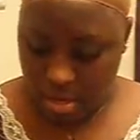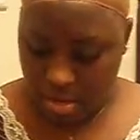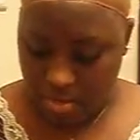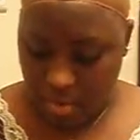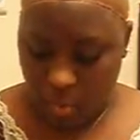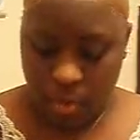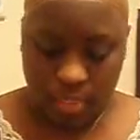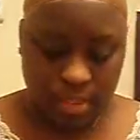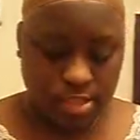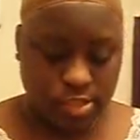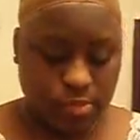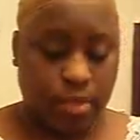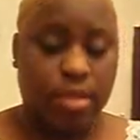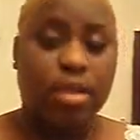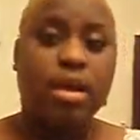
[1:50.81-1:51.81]
Um, I won
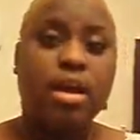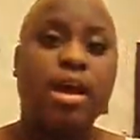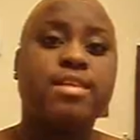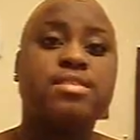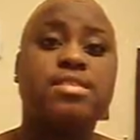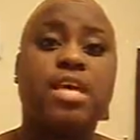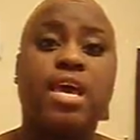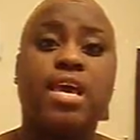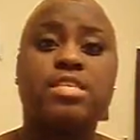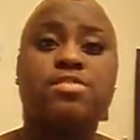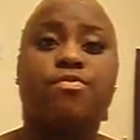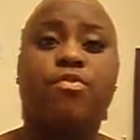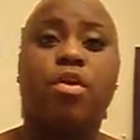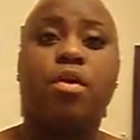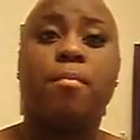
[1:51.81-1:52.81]
this one in a
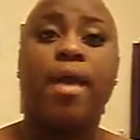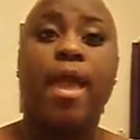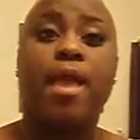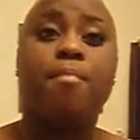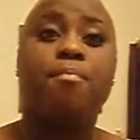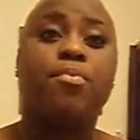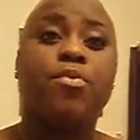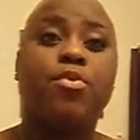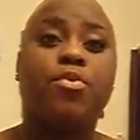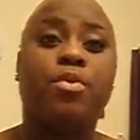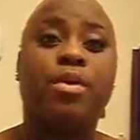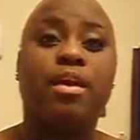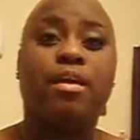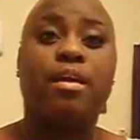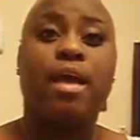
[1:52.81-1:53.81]
contest from
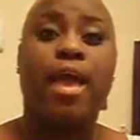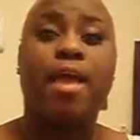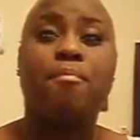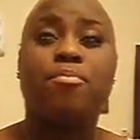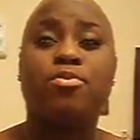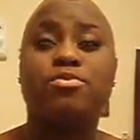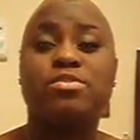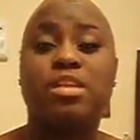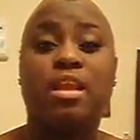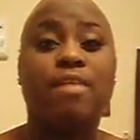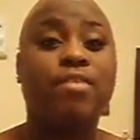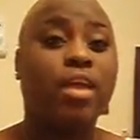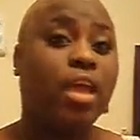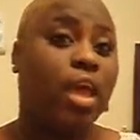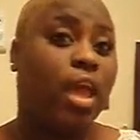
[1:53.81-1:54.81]
April, April's
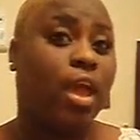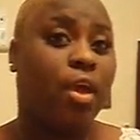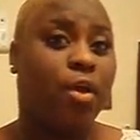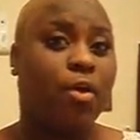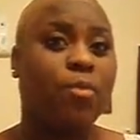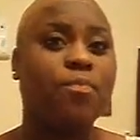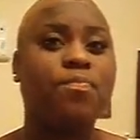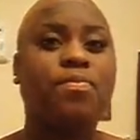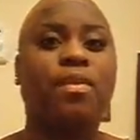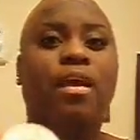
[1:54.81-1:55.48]
Loving Care,